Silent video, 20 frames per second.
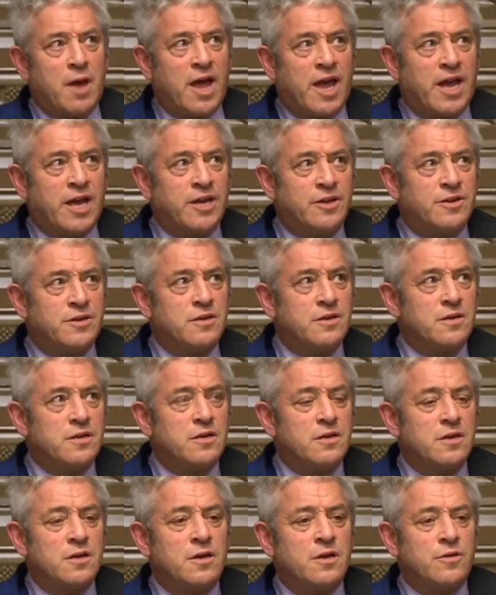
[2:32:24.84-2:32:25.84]
made,
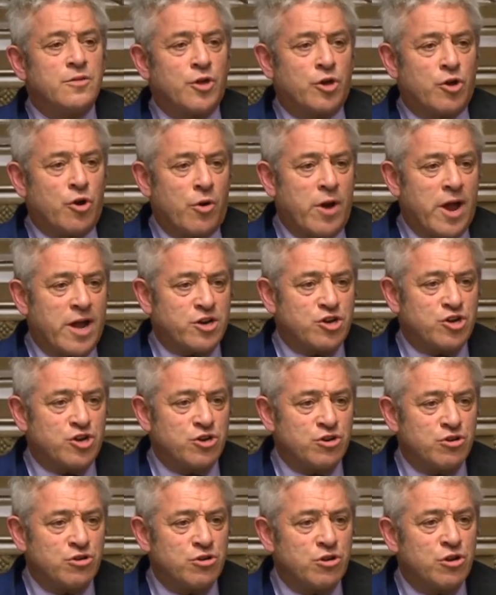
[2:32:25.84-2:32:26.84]
the
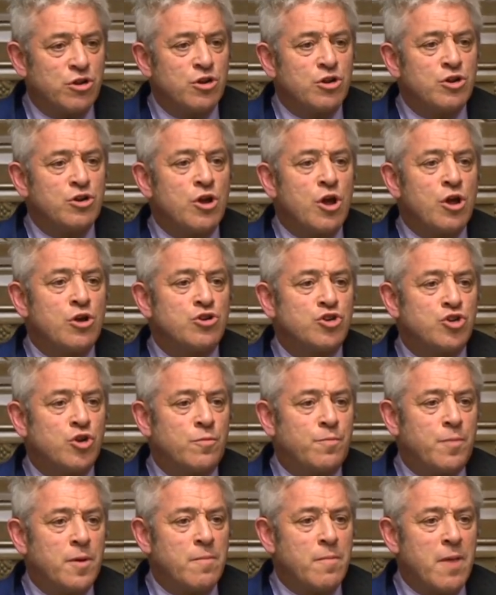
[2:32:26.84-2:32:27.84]
correction
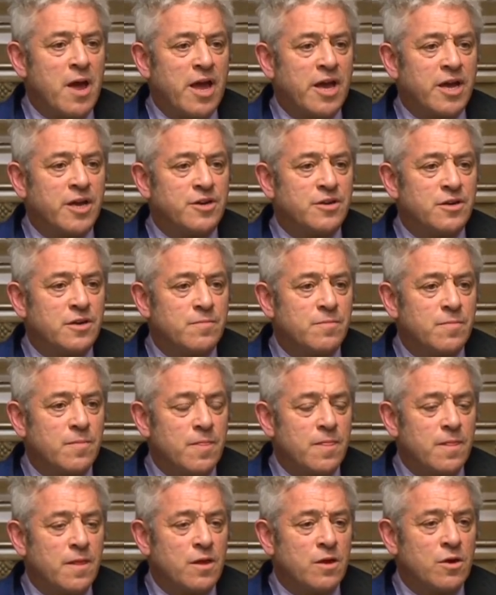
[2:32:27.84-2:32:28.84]
should be made
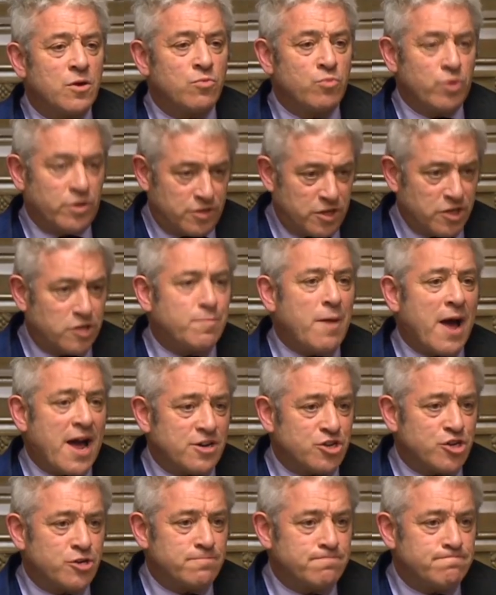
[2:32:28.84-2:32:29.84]
with
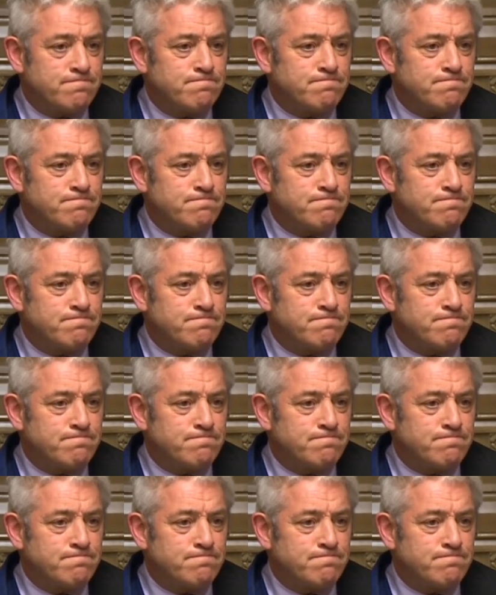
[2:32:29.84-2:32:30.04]
dispatch.